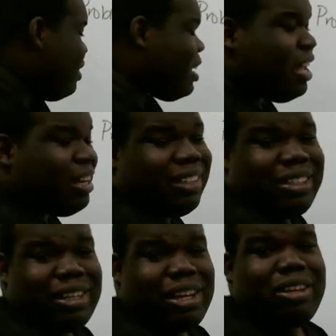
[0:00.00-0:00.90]
to get
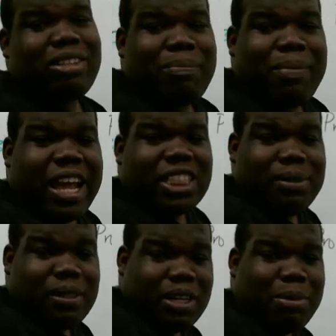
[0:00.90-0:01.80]
the
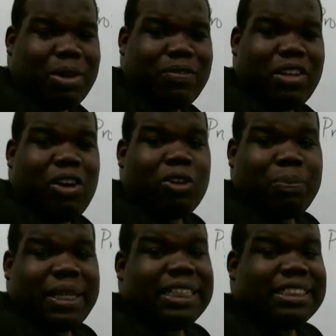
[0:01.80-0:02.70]
maximum number of gold
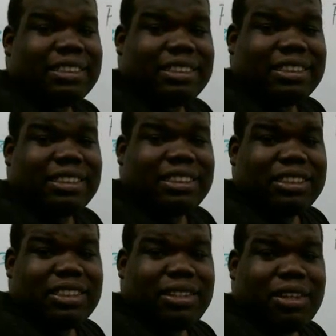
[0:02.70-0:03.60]
pieces,
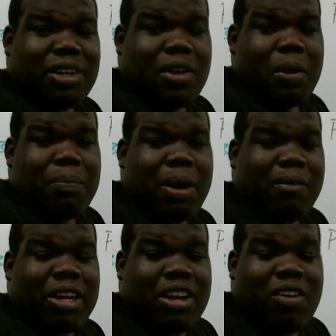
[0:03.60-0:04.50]
but
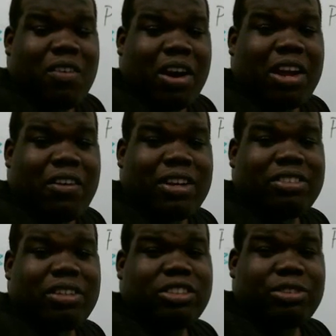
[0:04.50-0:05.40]
we don't want to go
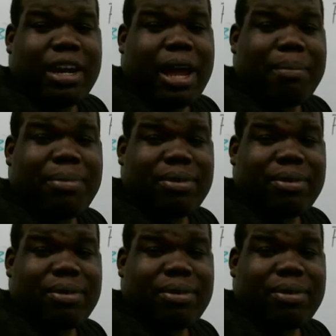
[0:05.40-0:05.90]
into a trap.